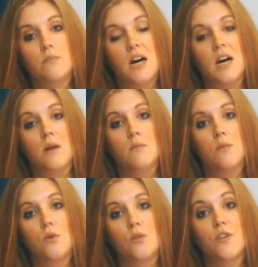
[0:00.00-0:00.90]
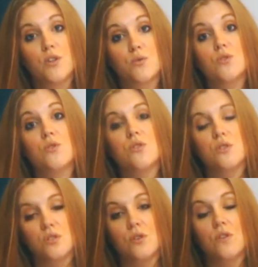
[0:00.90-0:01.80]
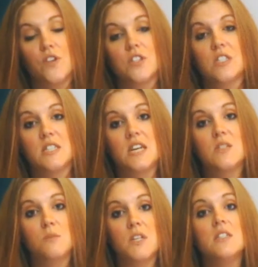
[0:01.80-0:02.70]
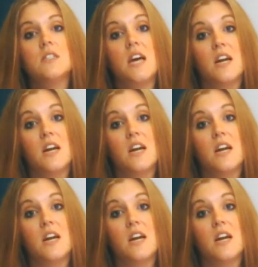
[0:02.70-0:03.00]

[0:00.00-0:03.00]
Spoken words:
all of those resources and all of those assessments,